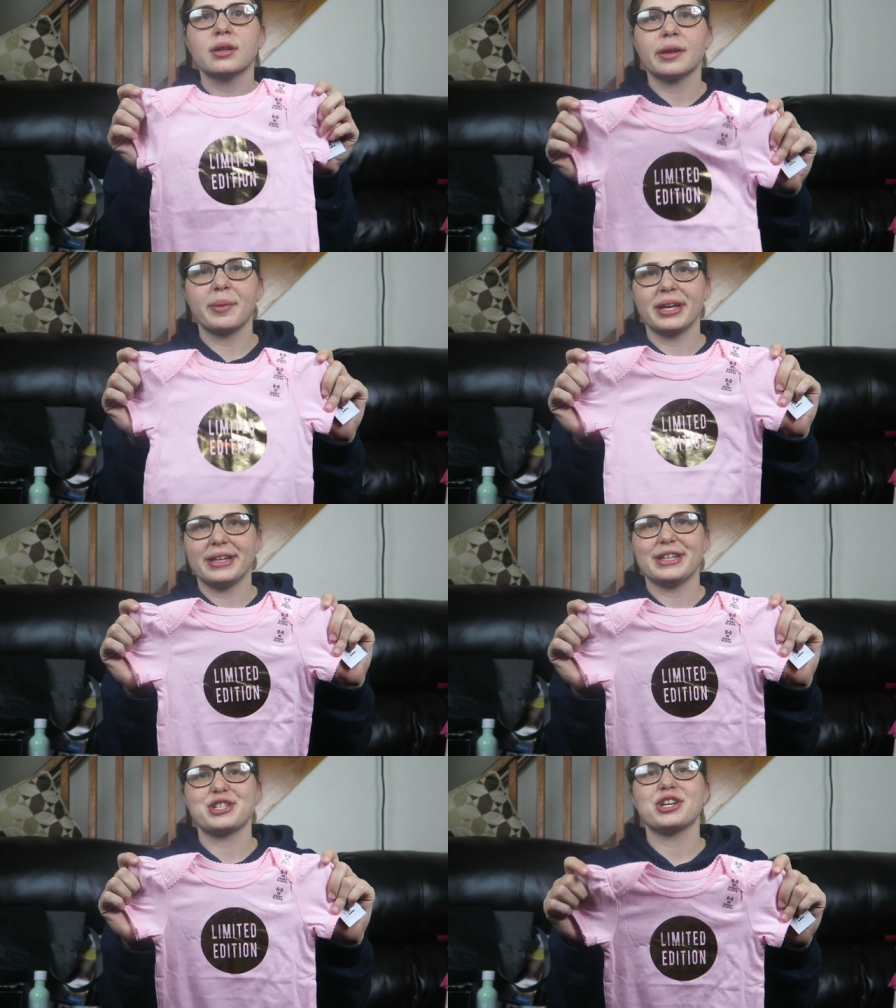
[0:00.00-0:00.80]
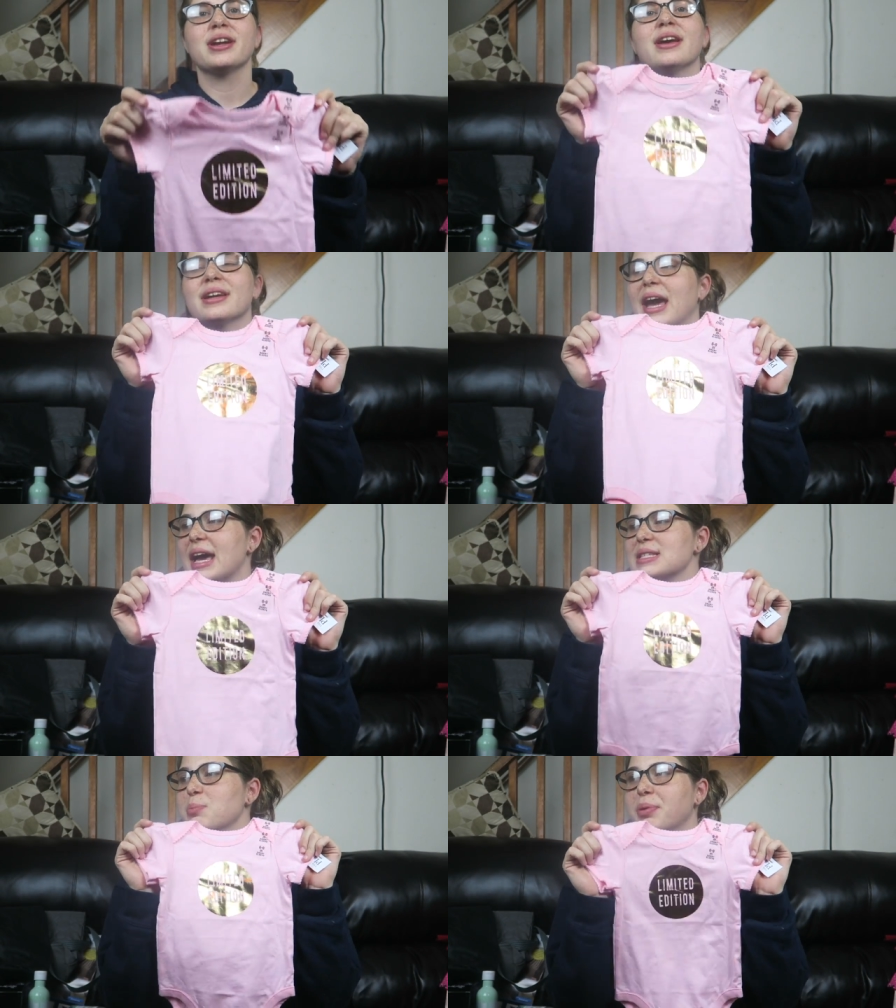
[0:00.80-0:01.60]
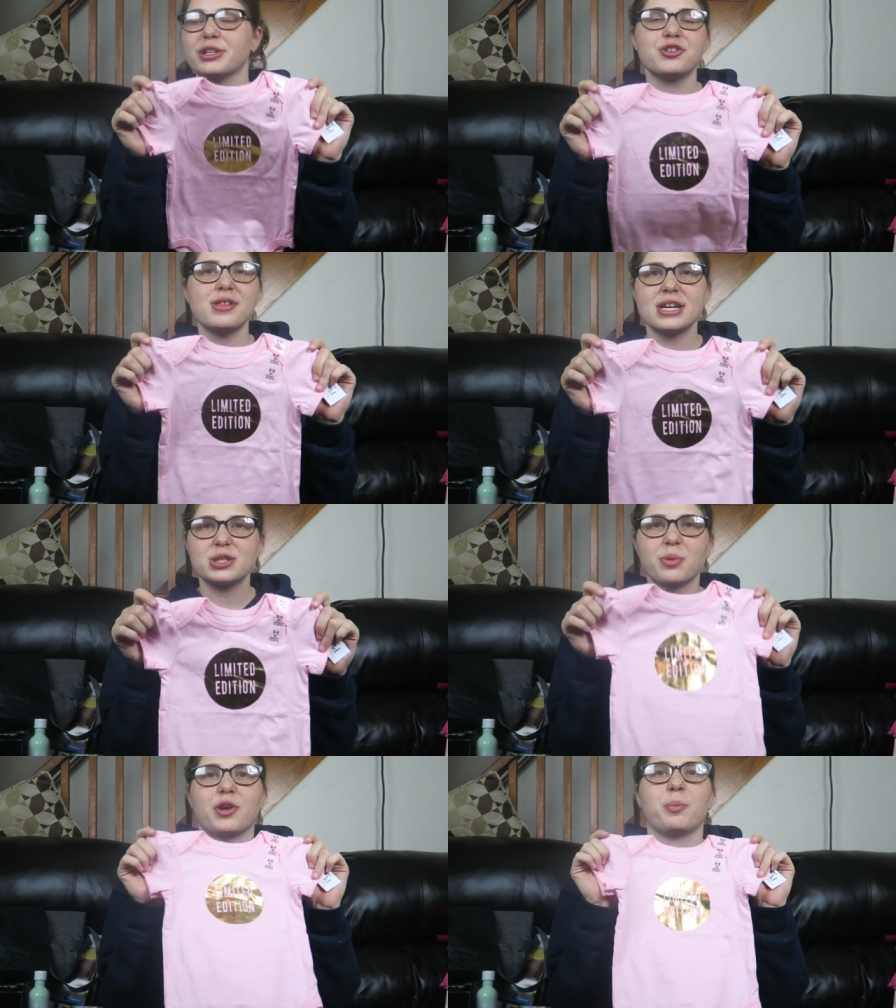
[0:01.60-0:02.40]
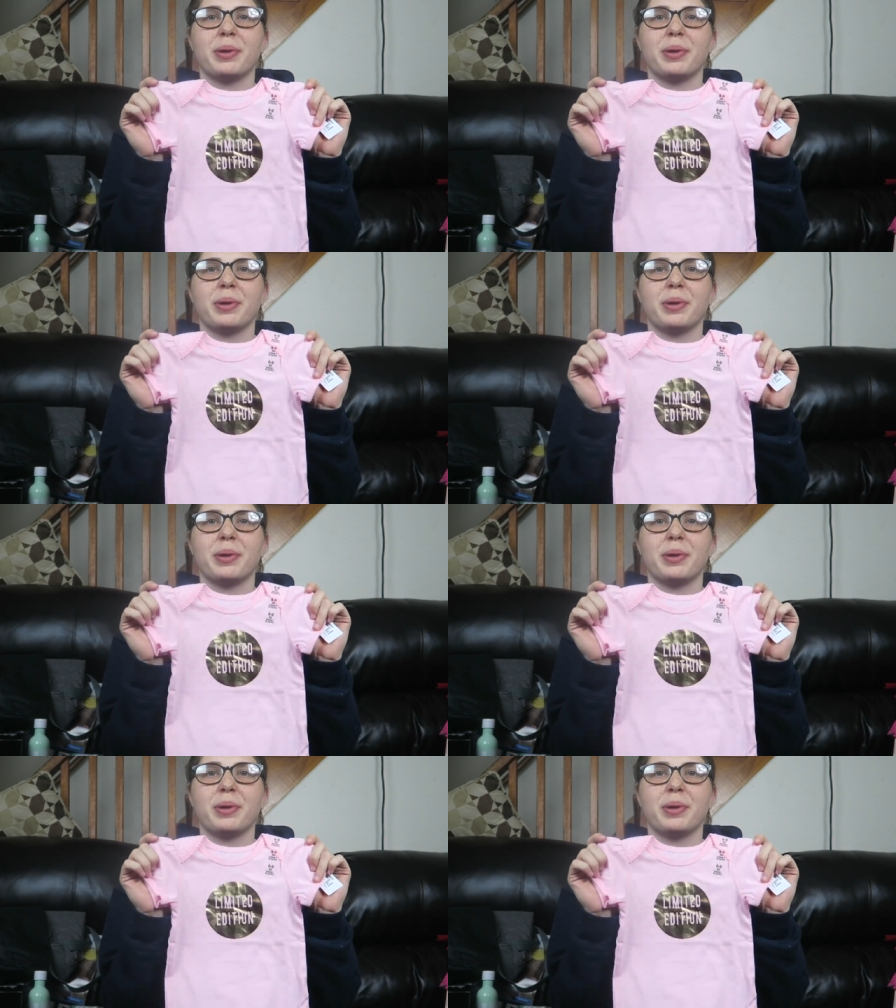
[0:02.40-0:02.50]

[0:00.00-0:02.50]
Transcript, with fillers: limited edition. Guys, picture this with her